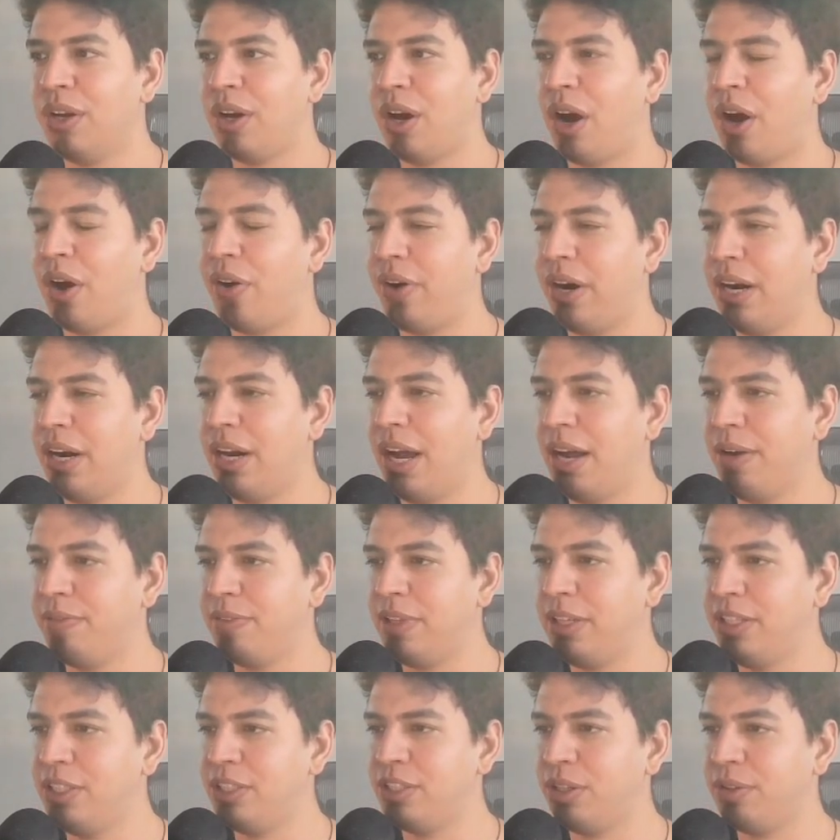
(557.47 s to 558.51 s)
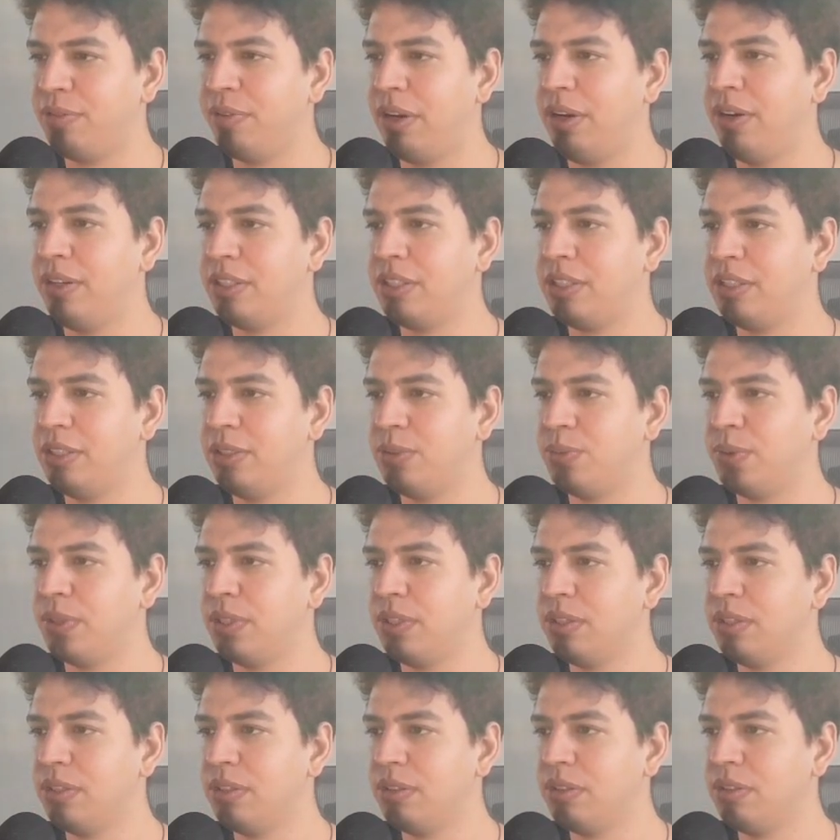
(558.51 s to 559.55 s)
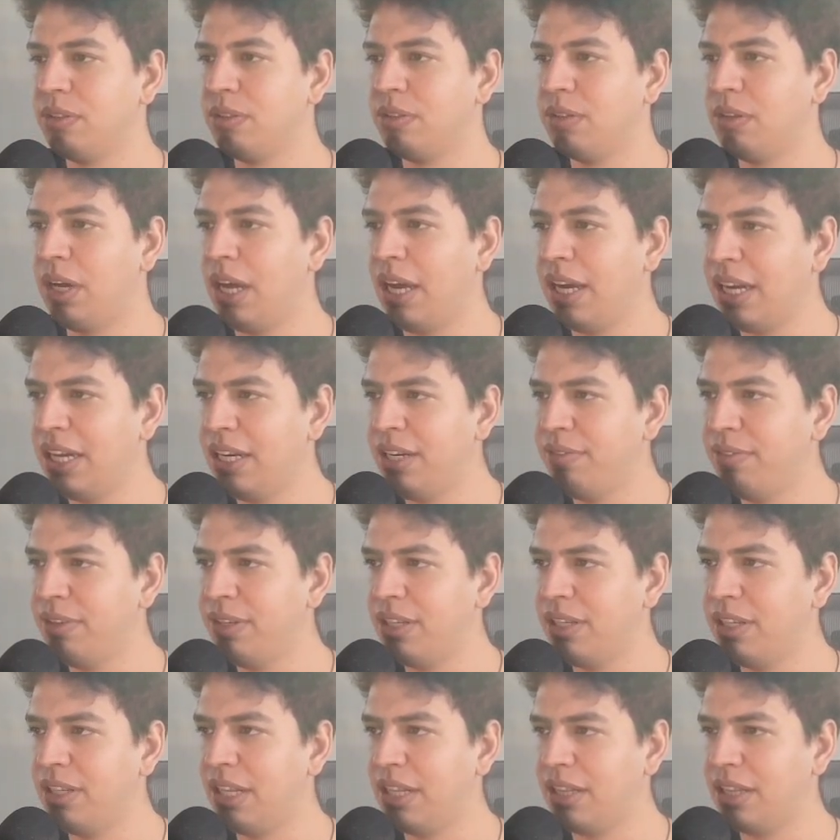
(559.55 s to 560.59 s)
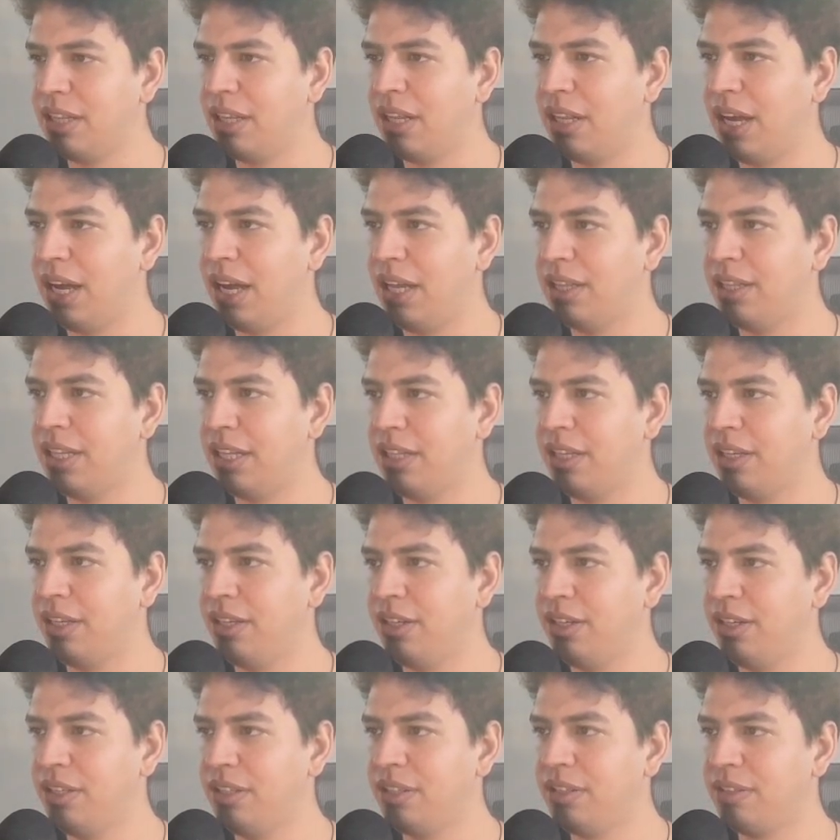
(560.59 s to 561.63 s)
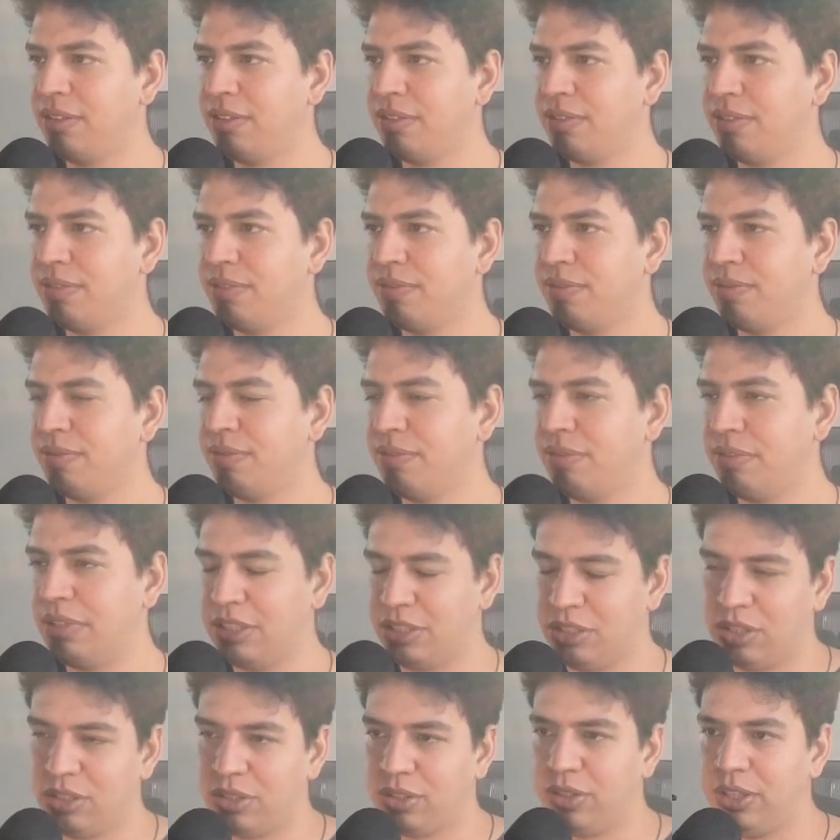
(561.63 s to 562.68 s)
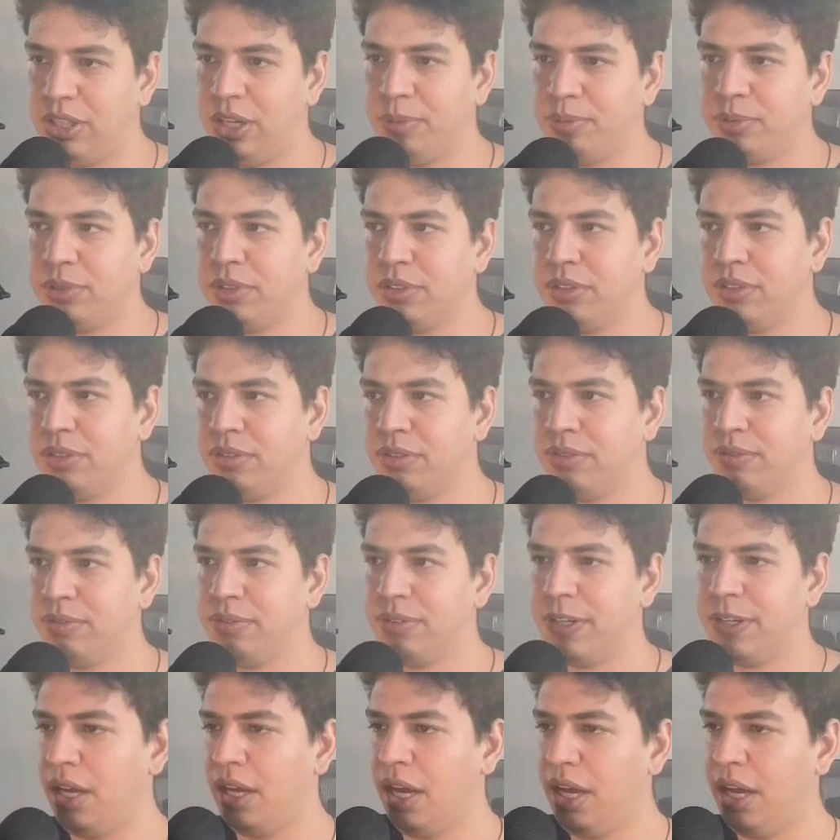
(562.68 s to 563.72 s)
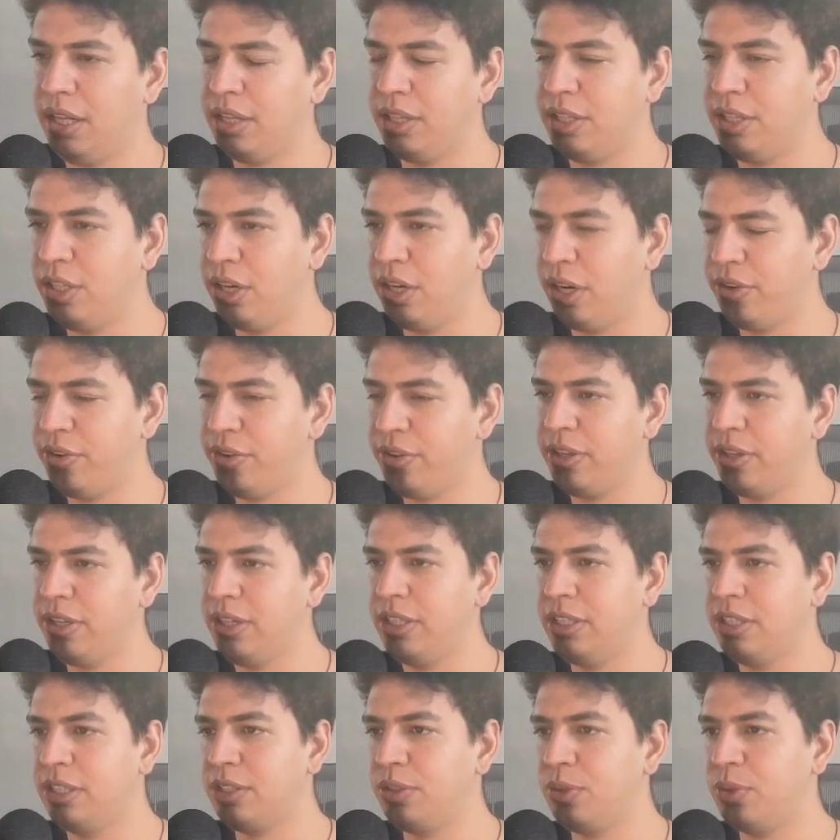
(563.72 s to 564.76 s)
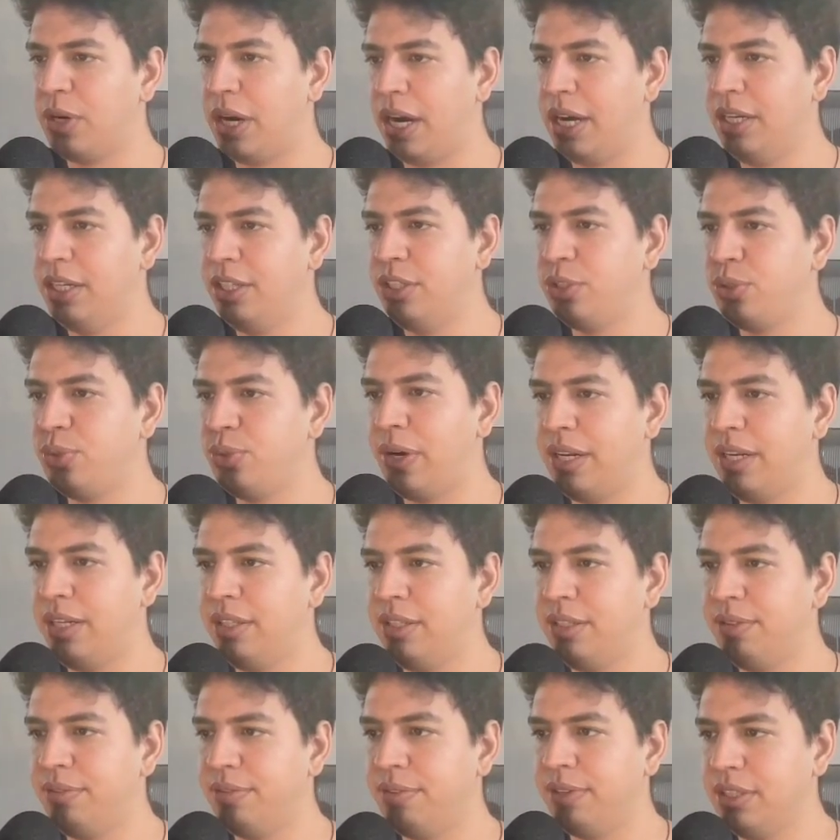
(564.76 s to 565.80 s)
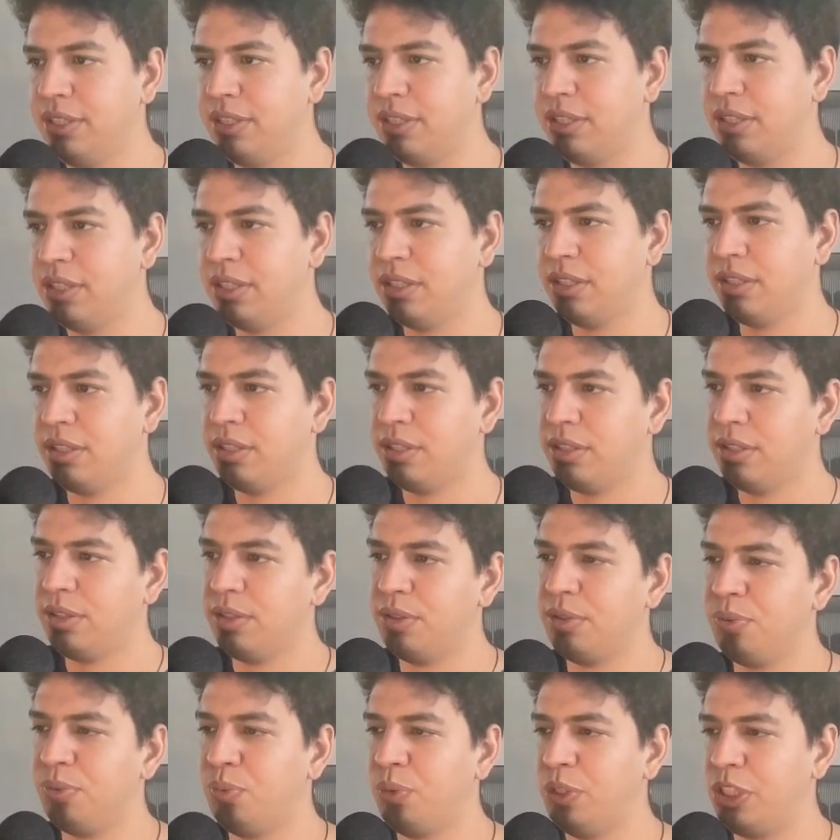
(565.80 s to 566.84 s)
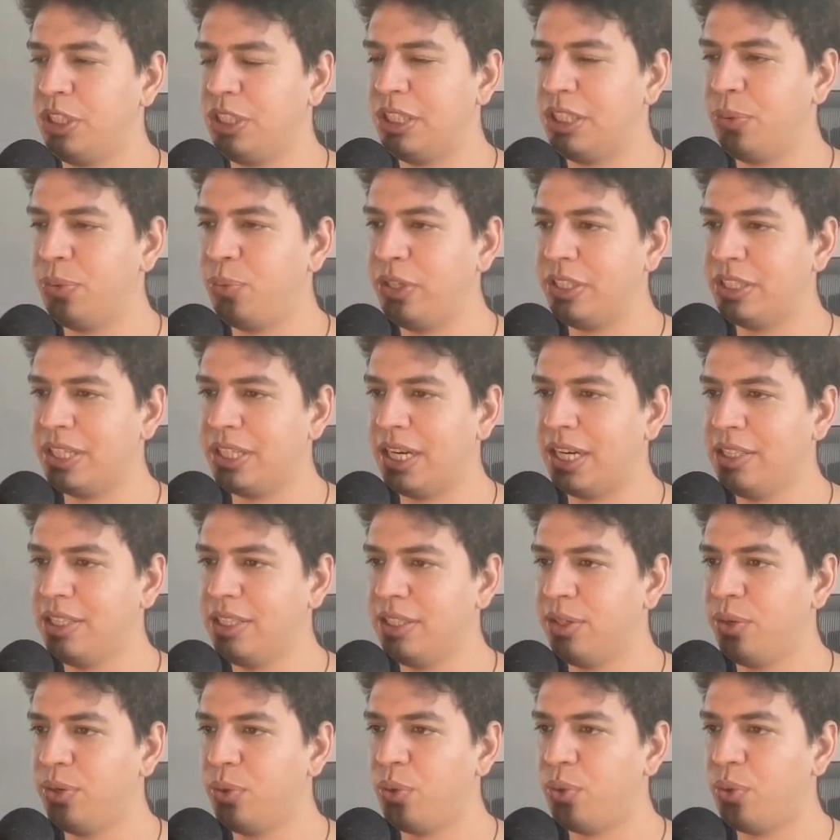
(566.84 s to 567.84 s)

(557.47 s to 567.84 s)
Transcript: already have the initial value as this one. I can even add that here. That's also an option. And the other thing is I need to add an event, which is a resize